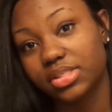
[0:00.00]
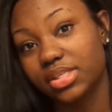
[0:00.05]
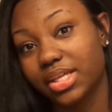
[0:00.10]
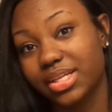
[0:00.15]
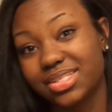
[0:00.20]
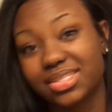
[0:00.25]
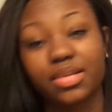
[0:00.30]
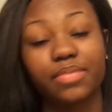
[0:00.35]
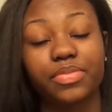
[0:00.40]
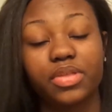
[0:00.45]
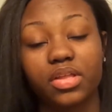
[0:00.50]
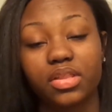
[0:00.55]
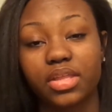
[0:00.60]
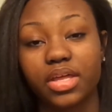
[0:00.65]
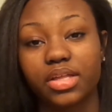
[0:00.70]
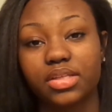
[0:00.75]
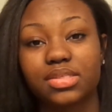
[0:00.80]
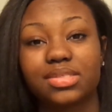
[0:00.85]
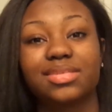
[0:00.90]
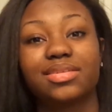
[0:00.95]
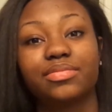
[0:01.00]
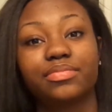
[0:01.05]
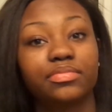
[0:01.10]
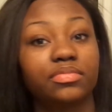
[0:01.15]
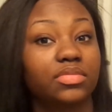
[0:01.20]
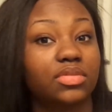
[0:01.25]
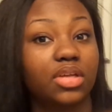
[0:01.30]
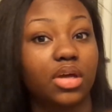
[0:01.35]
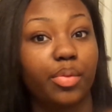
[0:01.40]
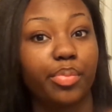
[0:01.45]
That's something that's
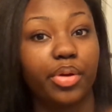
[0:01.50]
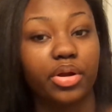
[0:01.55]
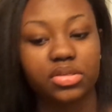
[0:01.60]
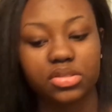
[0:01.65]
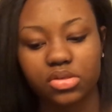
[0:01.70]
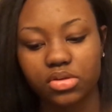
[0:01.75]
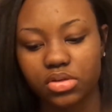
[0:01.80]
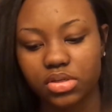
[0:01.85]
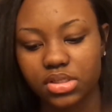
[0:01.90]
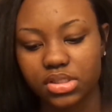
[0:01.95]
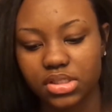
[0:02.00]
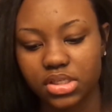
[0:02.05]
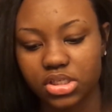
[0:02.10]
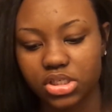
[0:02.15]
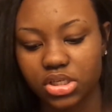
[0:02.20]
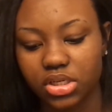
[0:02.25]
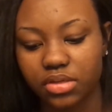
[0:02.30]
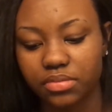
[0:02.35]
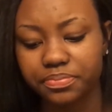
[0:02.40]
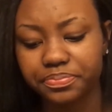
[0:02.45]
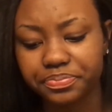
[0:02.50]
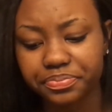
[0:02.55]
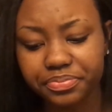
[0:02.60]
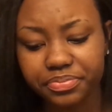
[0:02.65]
a personal decision.